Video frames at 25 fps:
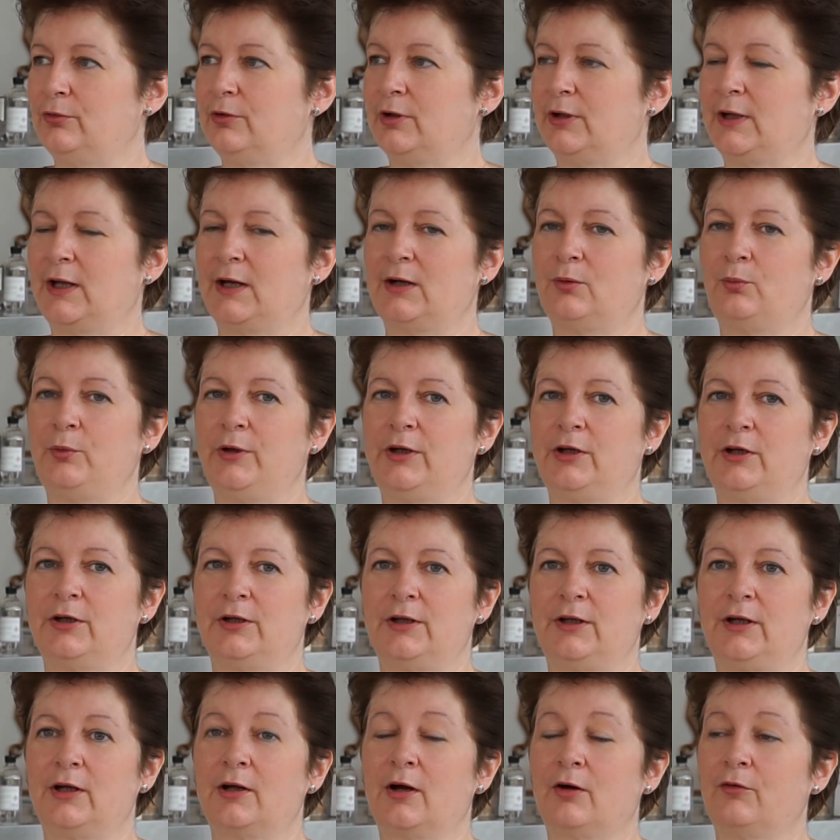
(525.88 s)
and how we
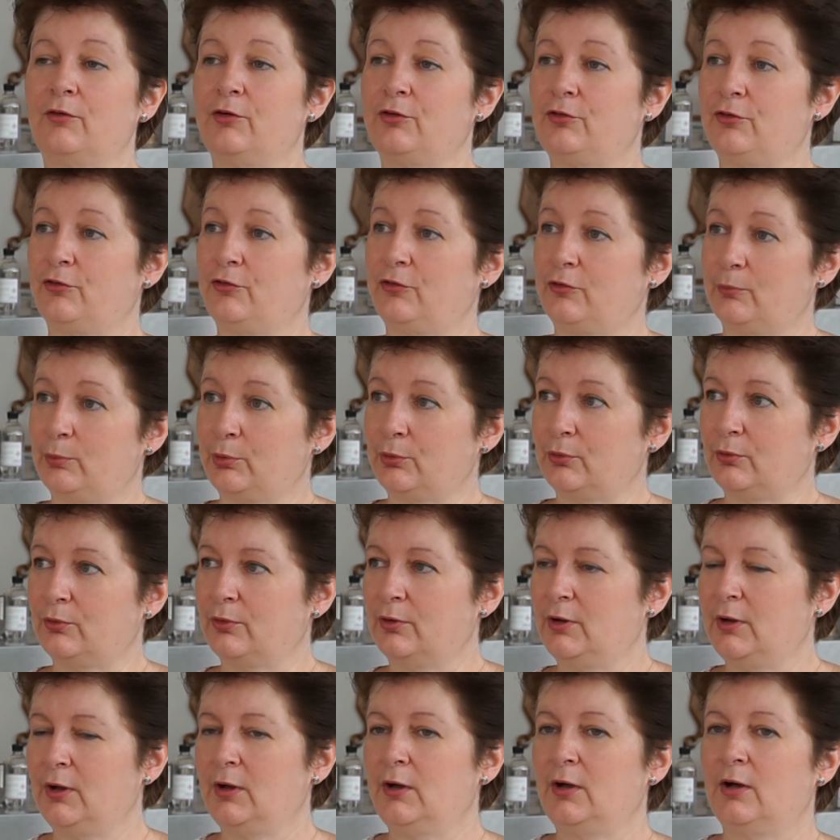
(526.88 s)
can encourage and support
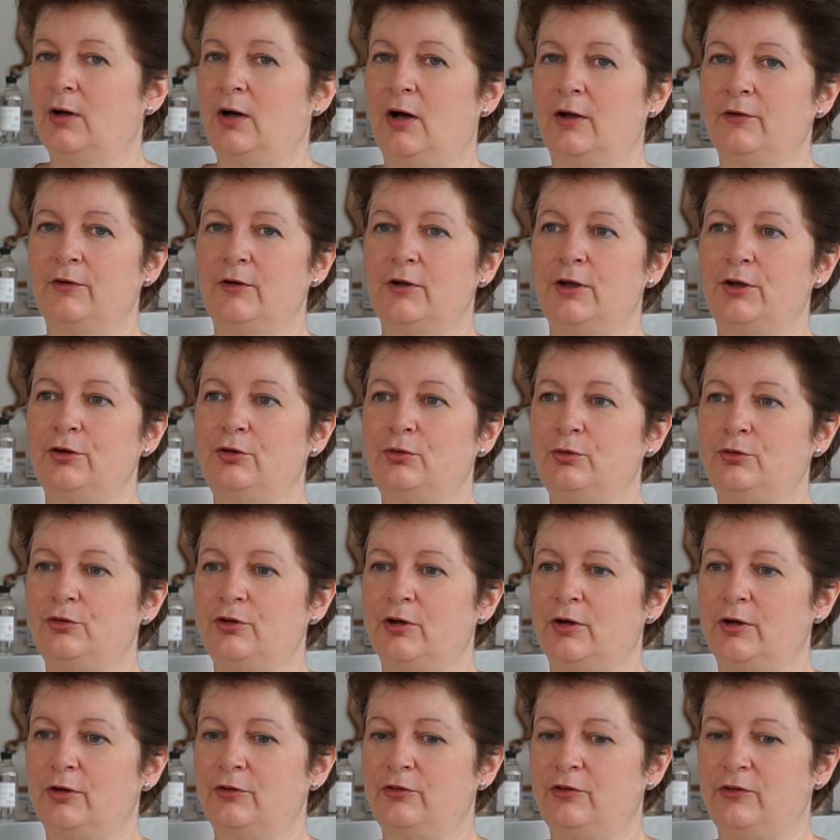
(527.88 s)
other local
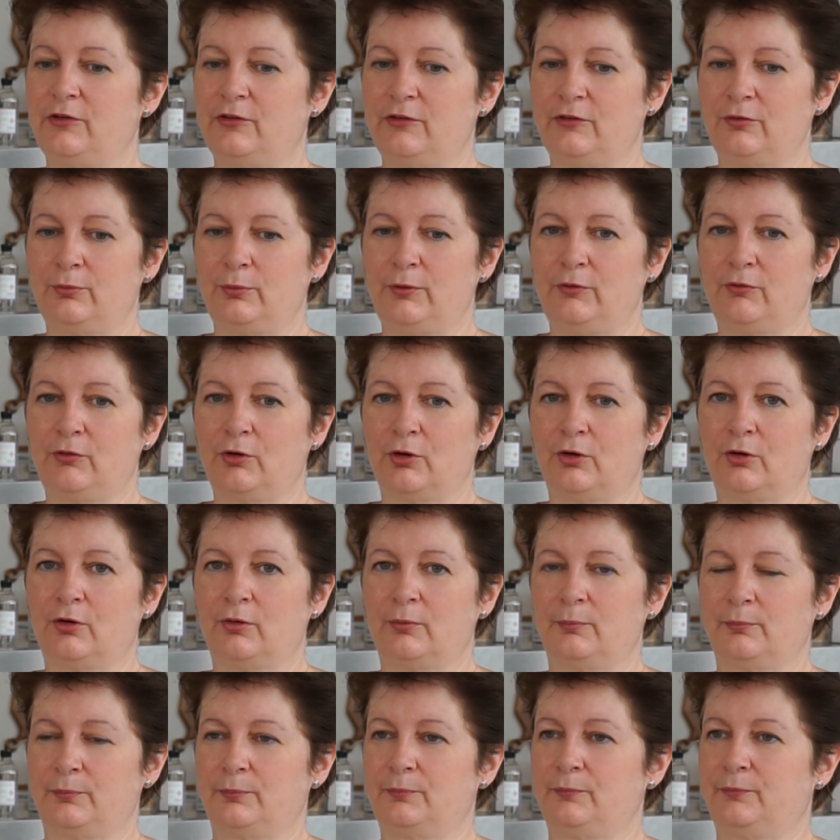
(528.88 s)
churches. If we've
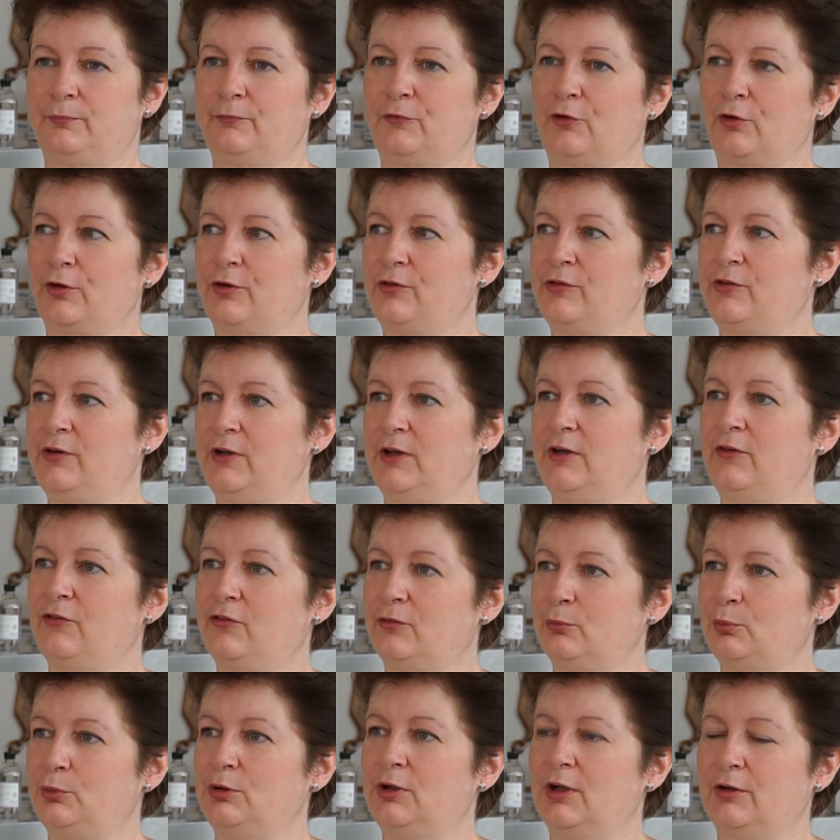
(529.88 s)
got volunteers
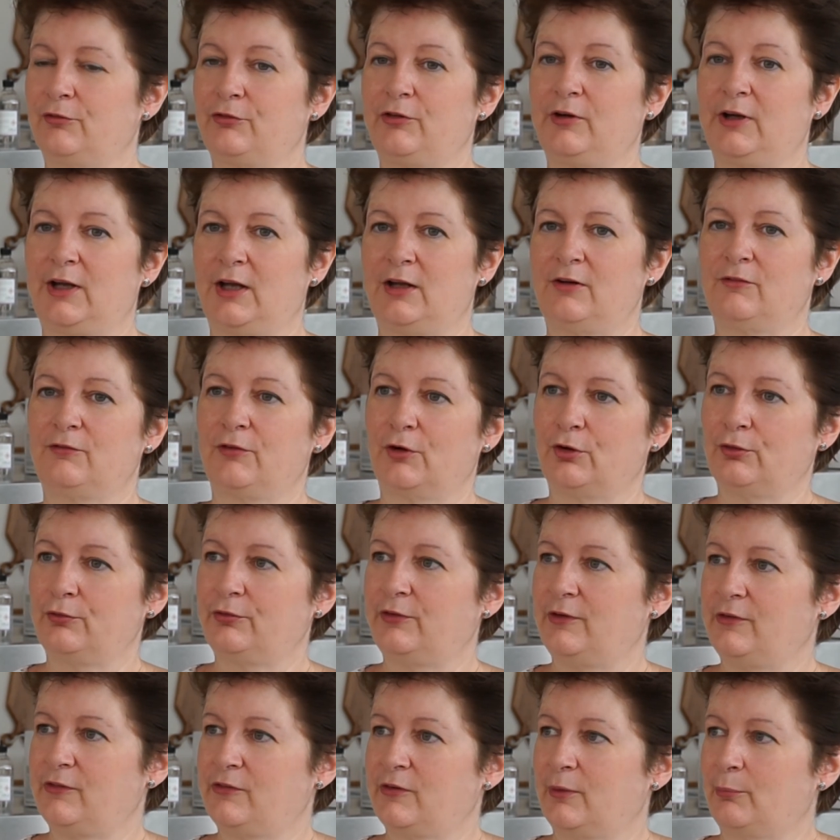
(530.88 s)
that would love to get
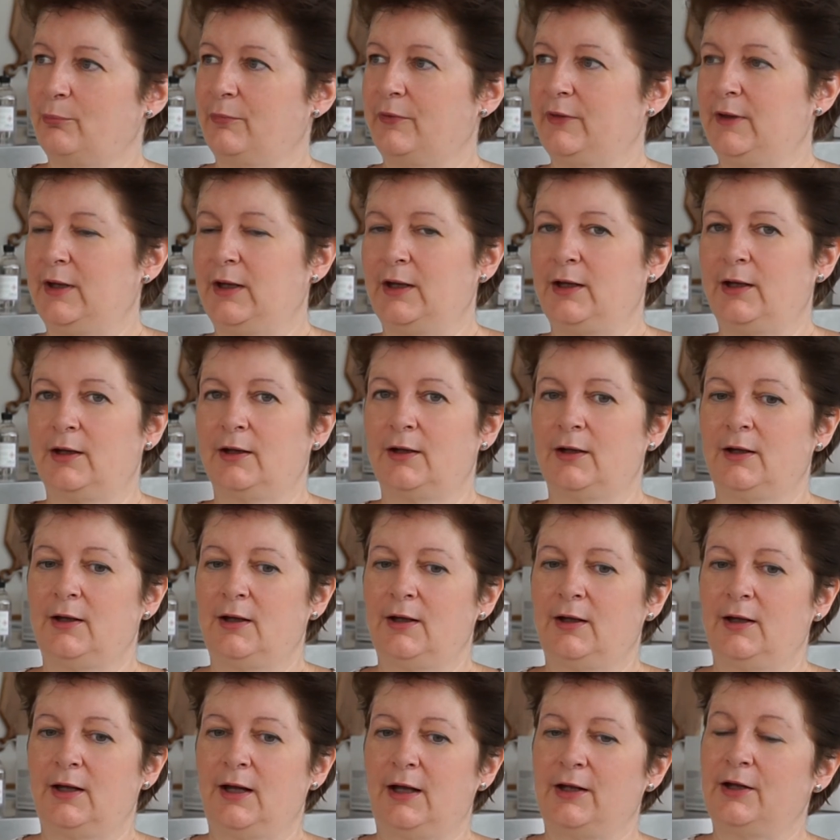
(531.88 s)
involved in something
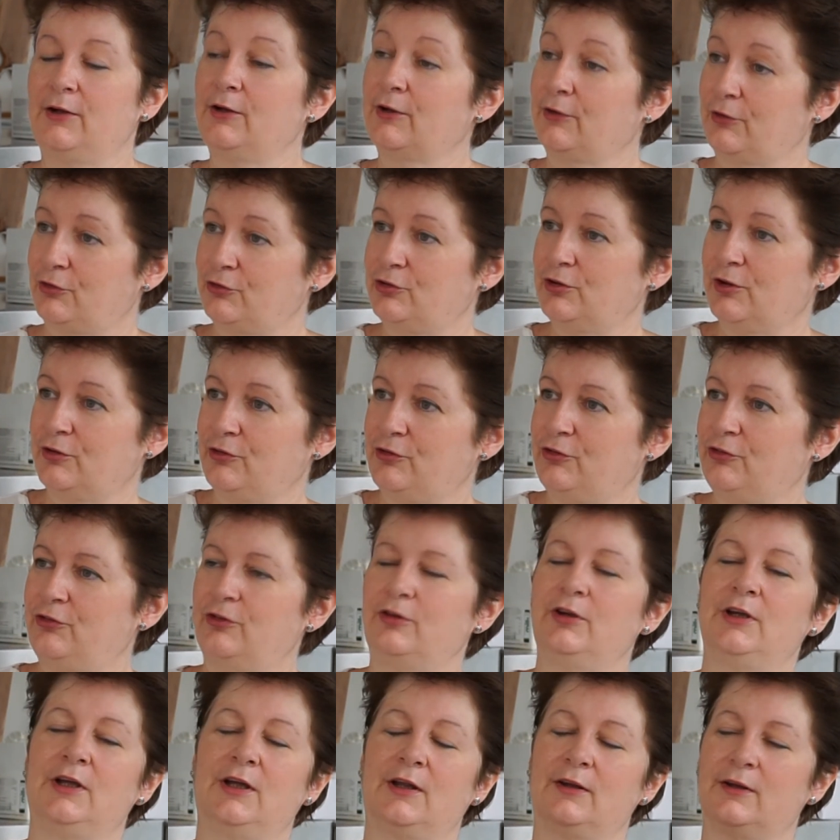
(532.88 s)
and another church is
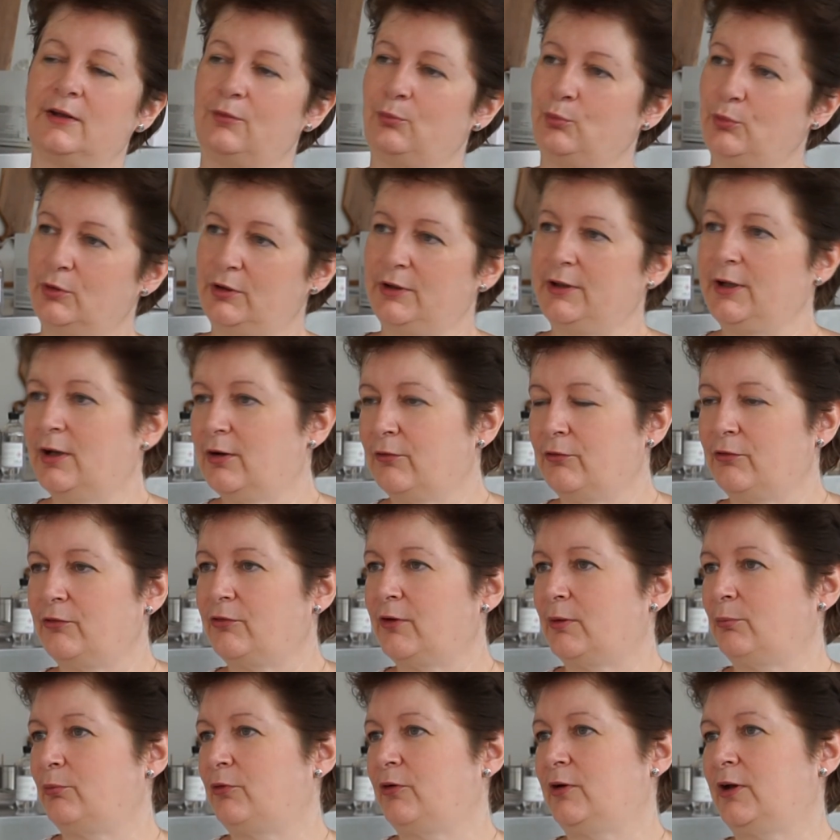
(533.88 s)
doing it, then we'll encourage
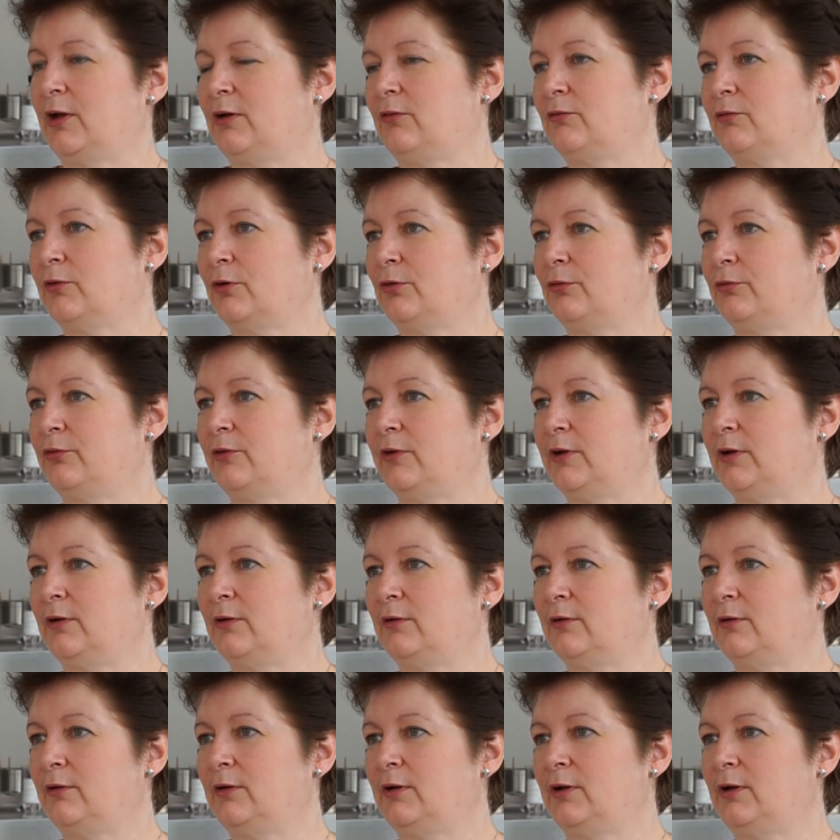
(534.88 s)
them to get involved
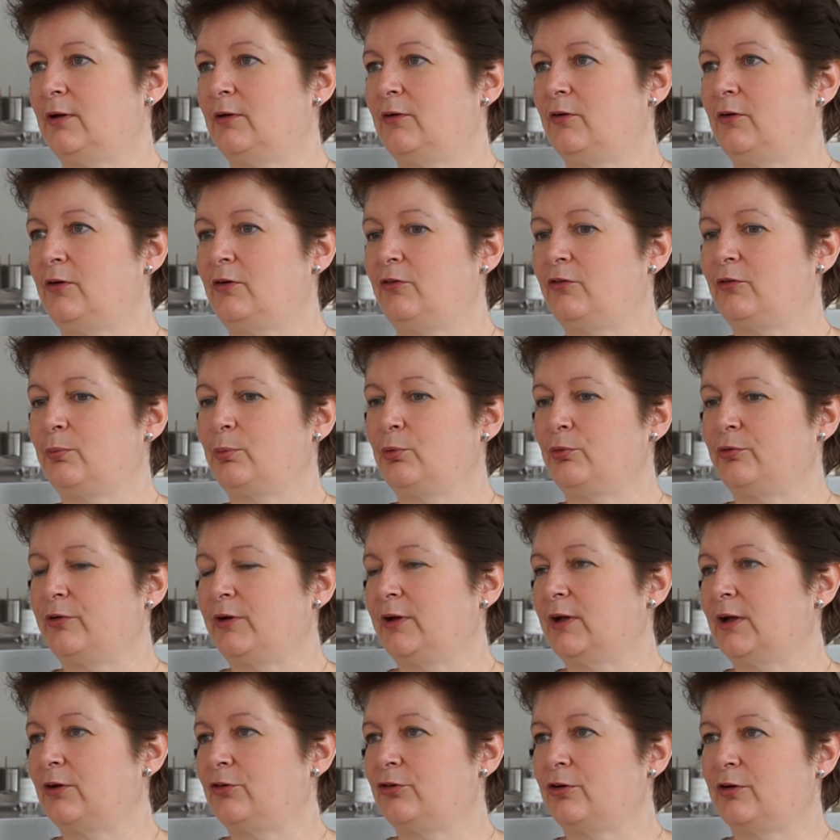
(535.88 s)
in
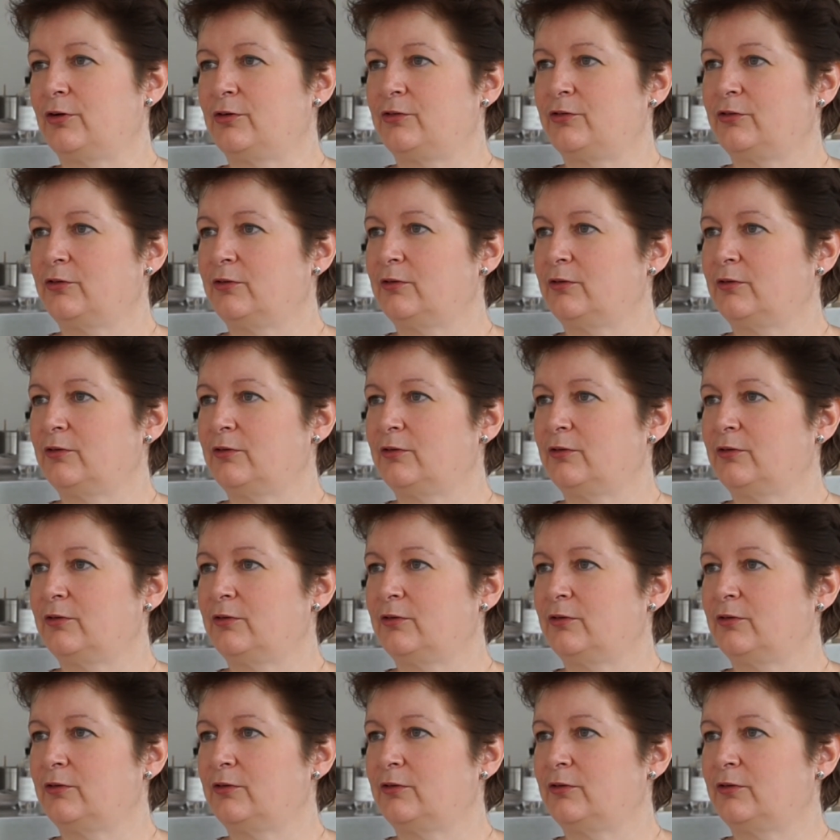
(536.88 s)
supporting that church.